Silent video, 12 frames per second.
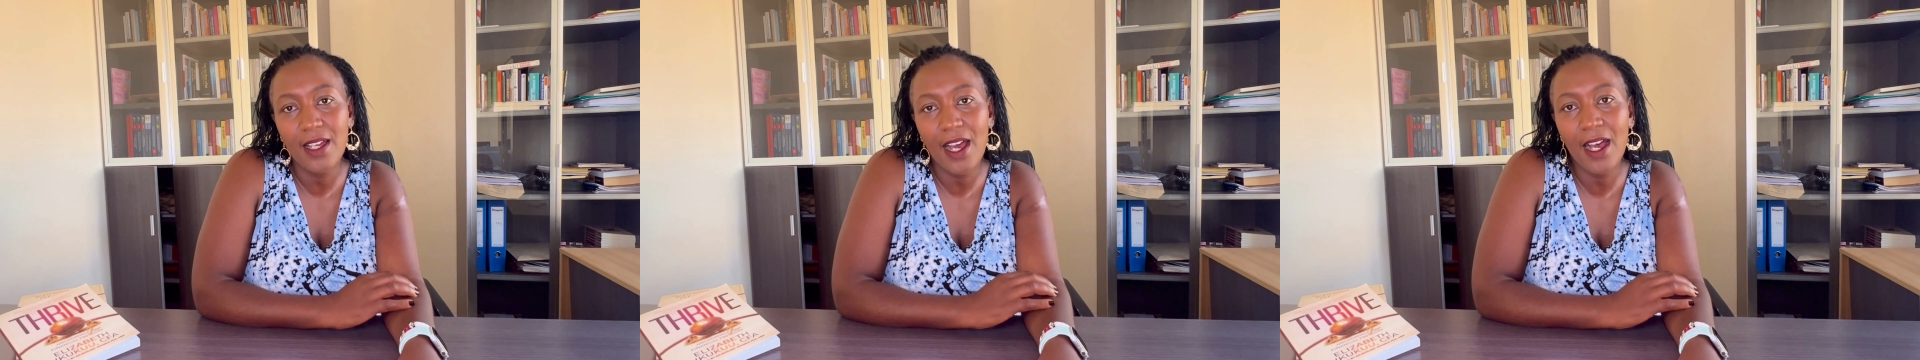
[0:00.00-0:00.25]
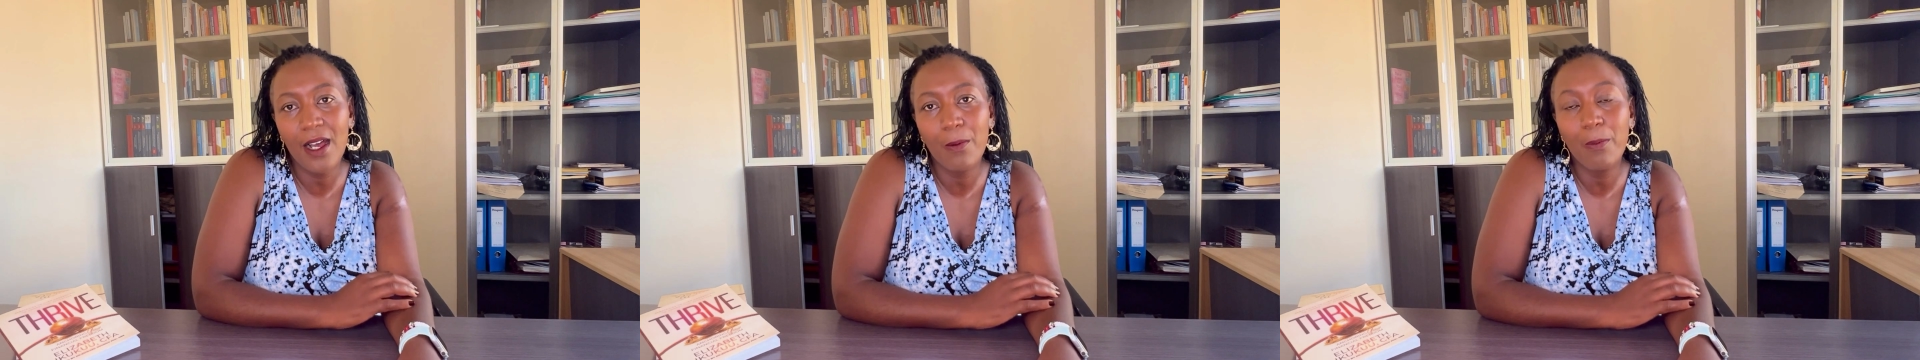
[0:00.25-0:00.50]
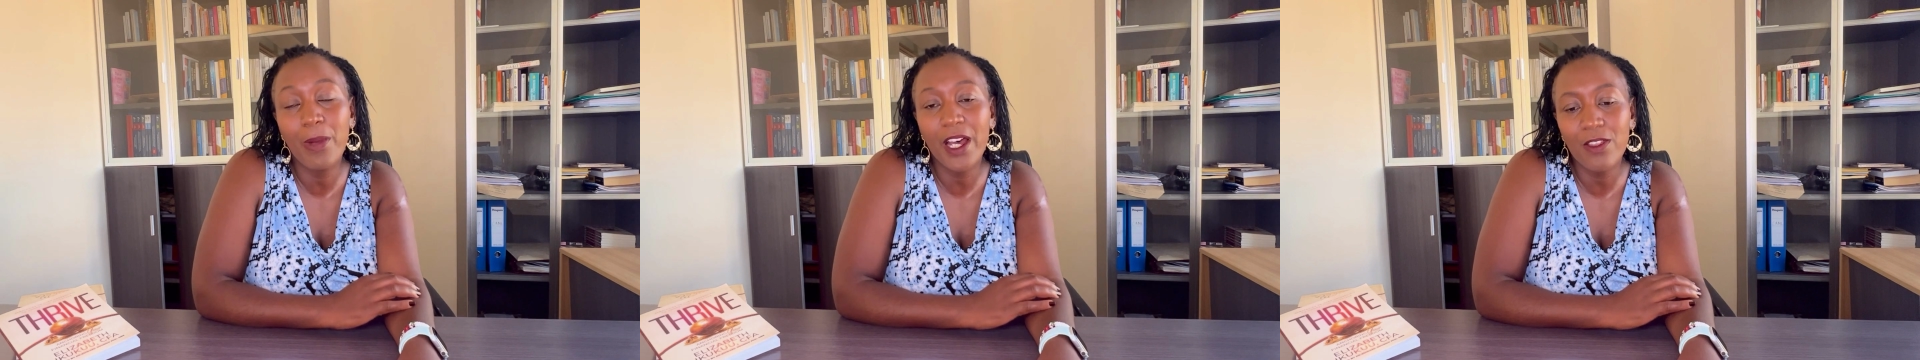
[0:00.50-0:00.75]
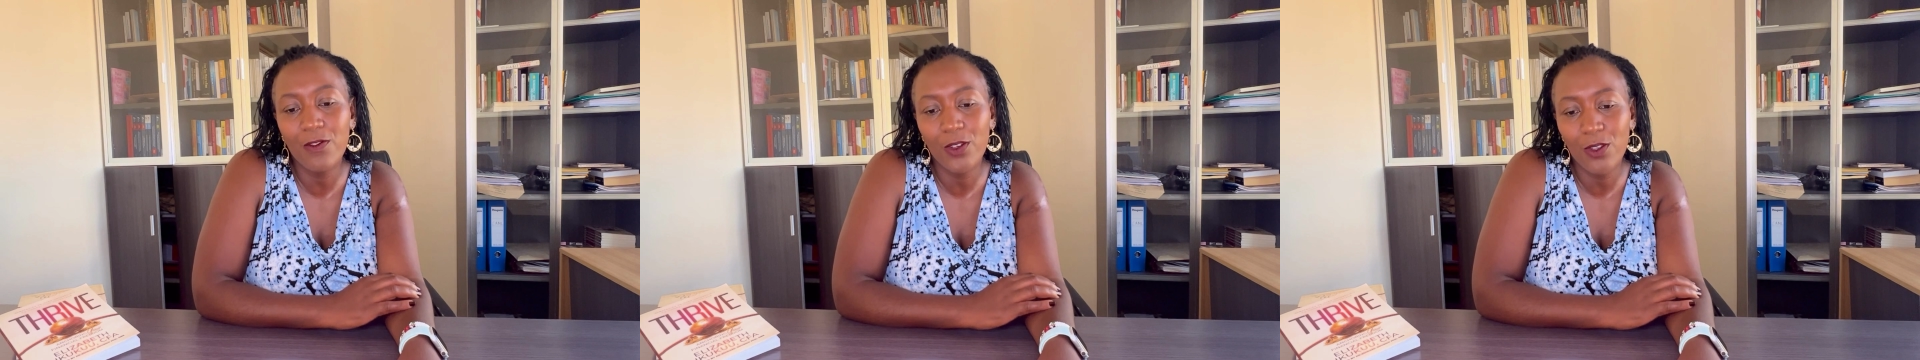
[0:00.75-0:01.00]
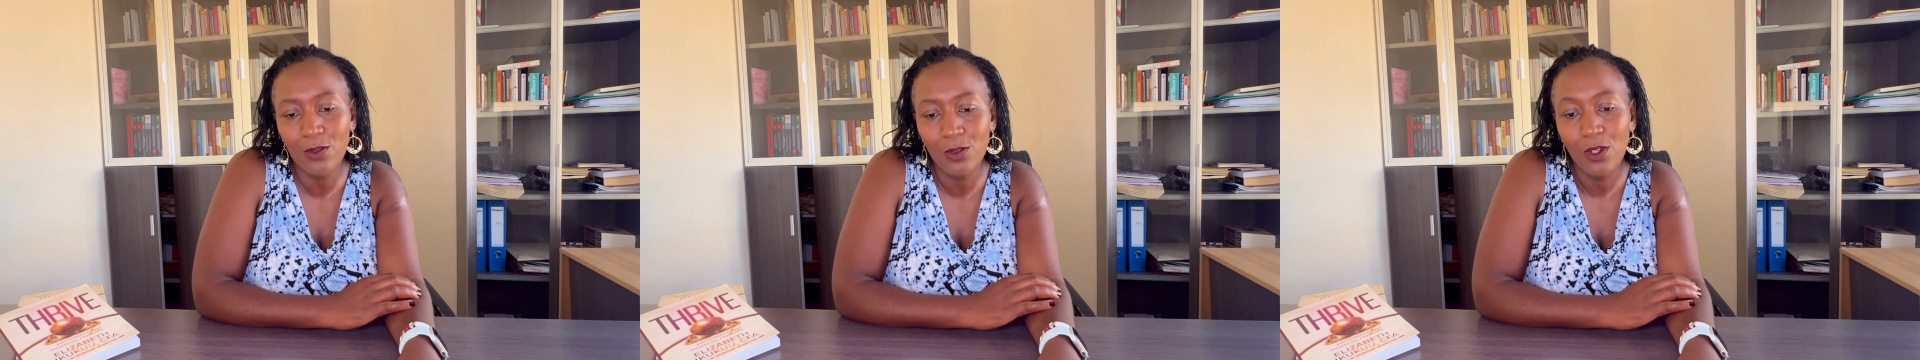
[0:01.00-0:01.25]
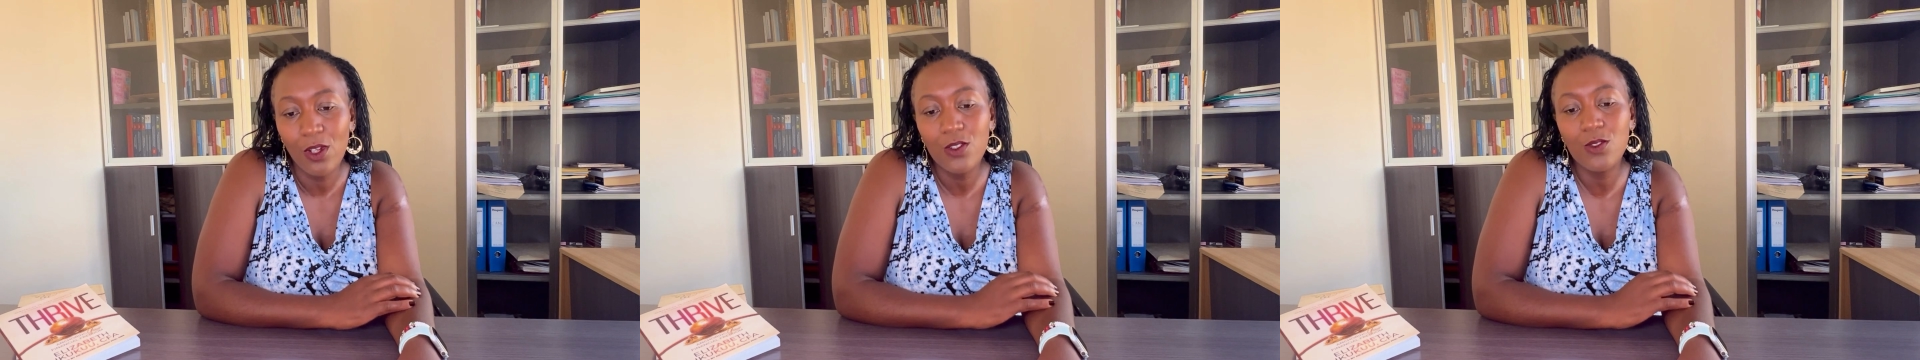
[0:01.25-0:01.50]
a path for you
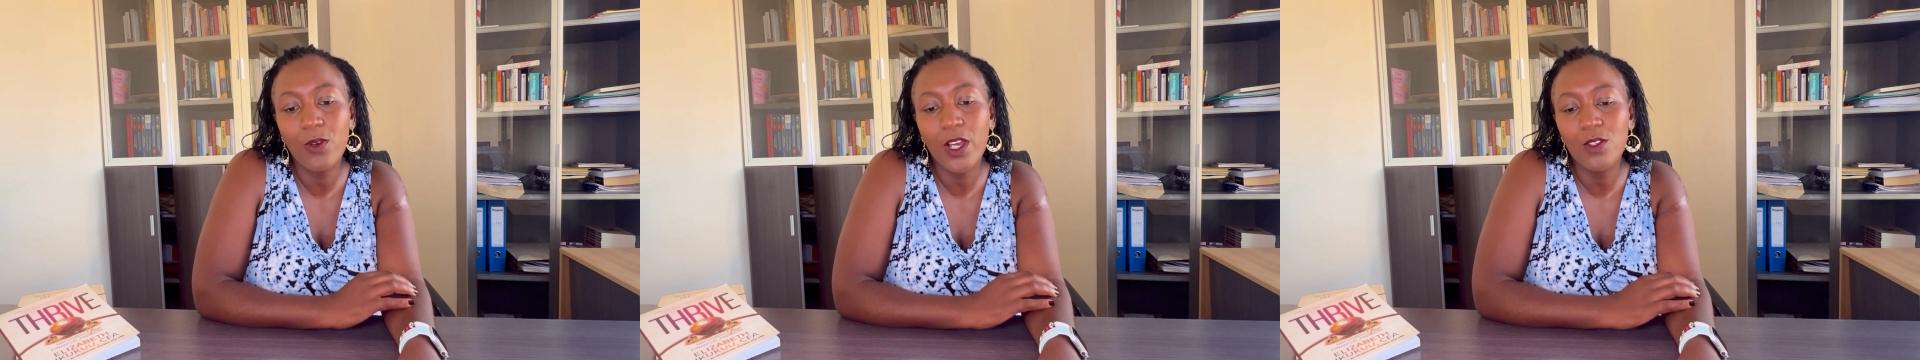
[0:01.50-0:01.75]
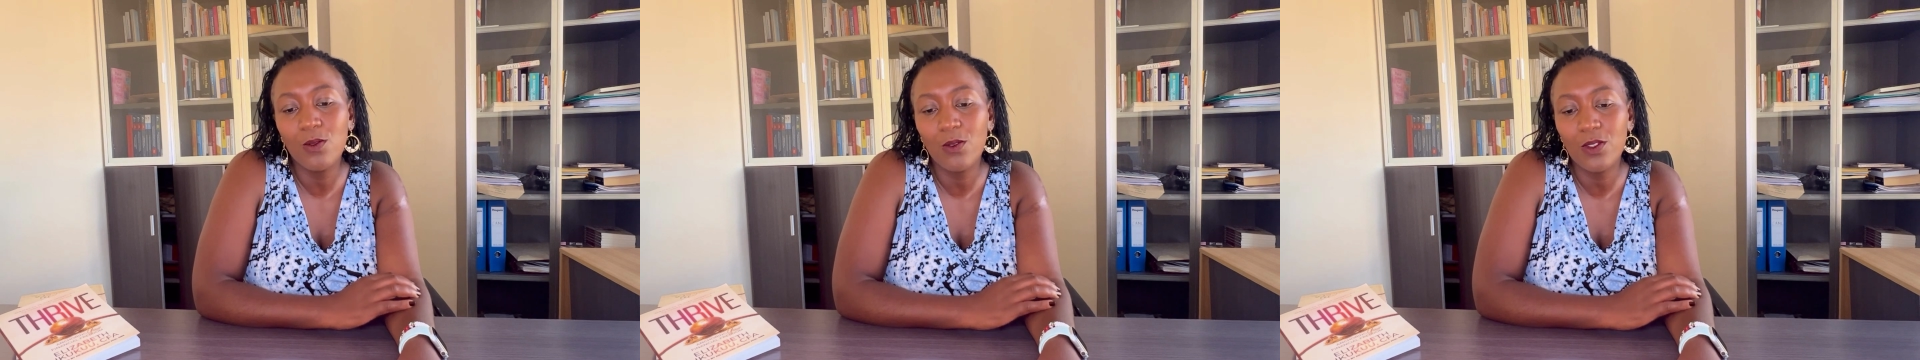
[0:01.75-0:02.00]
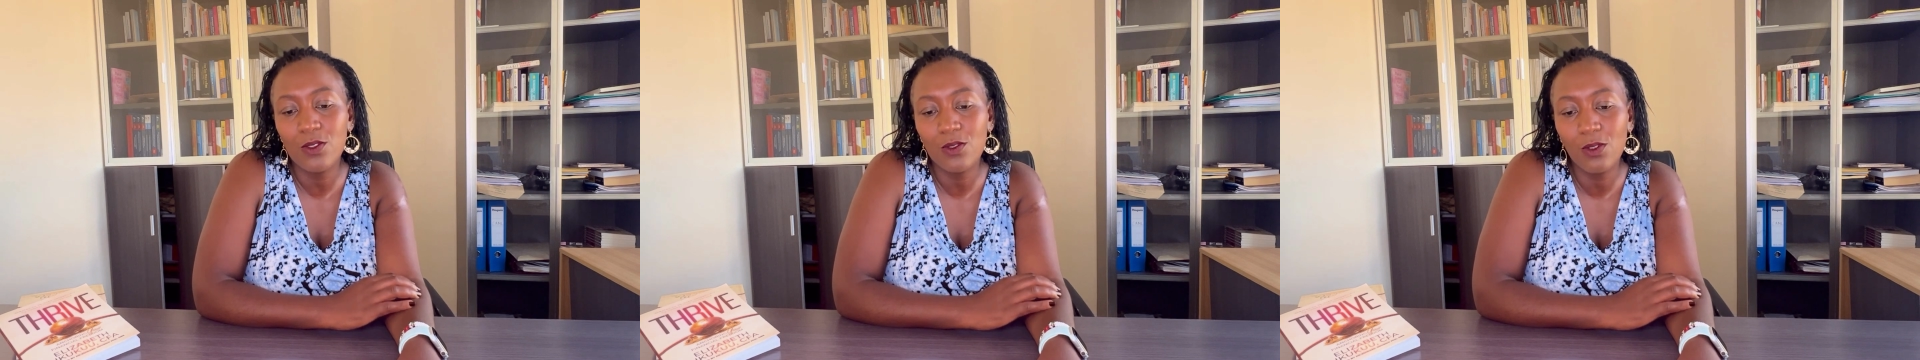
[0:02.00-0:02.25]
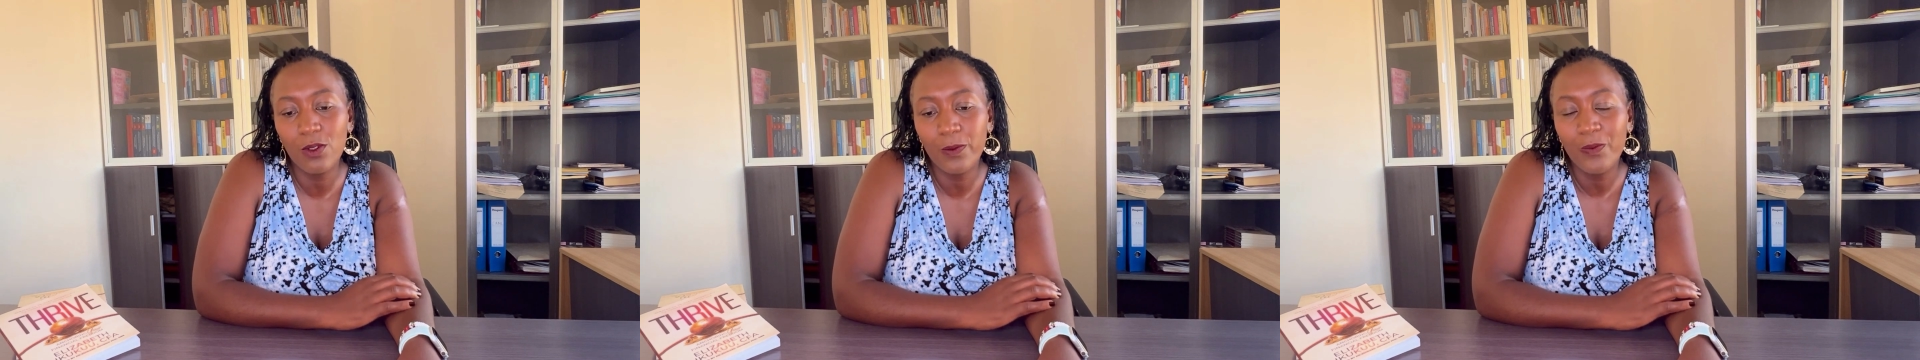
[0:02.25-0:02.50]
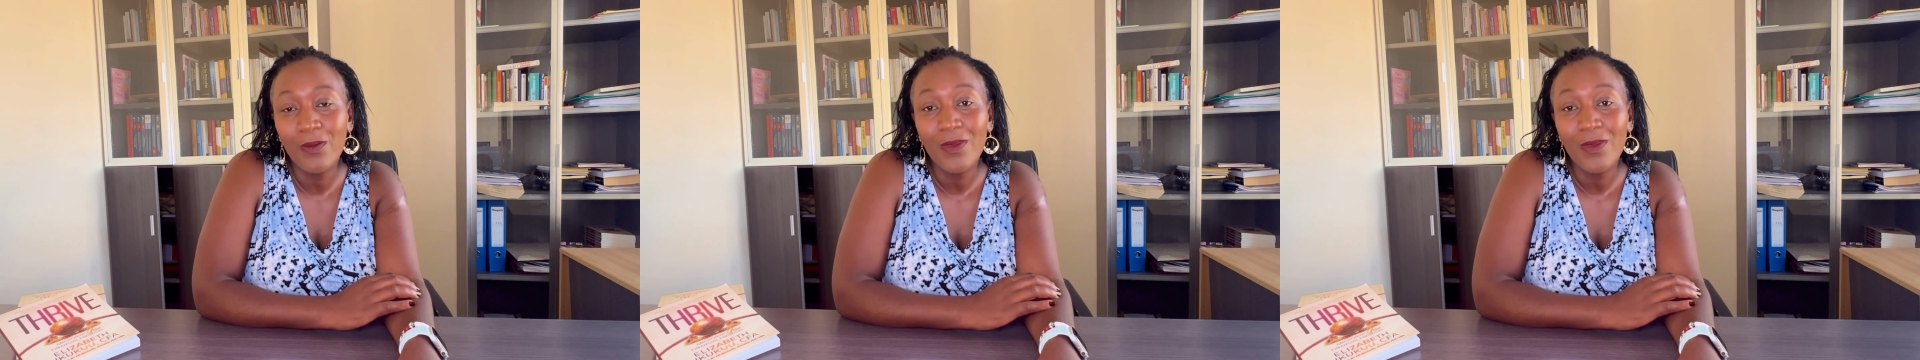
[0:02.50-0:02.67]
to where you want to go.